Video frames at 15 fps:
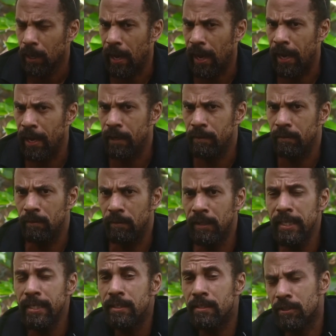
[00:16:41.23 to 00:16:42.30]
and
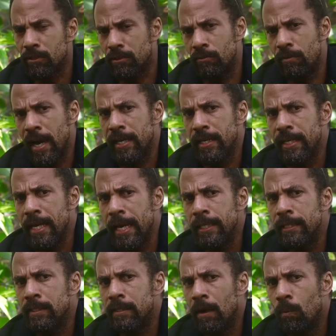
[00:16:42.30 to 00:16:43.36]
leads us to
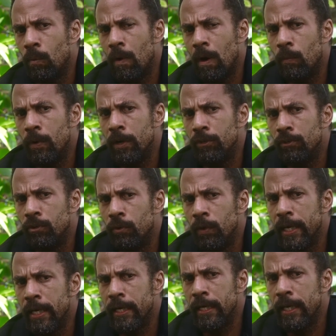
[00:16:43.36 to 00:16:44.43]
recognize that what we're
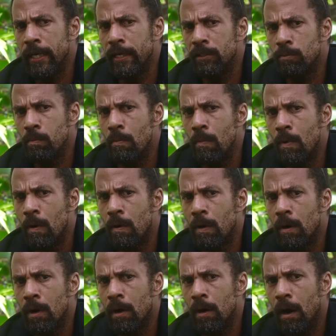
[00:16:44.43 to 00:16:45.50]
doing is
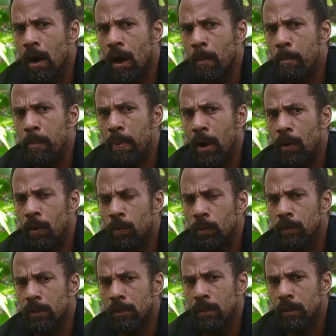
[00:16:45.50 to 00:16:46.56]
more
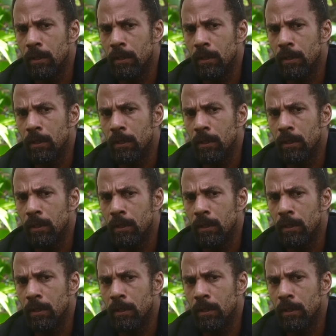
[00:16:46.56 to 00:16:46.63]
about